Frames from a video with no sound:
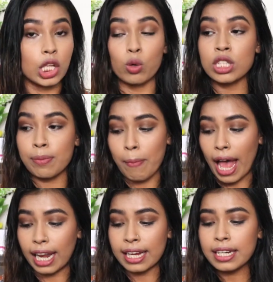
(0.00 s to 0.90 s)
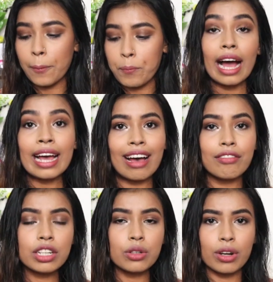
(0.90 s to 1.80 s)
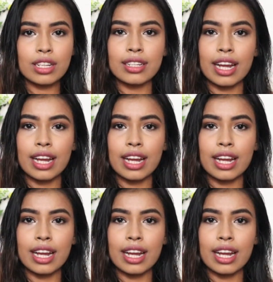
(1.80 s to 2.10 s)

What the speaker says: nudes palette. I haven't noticed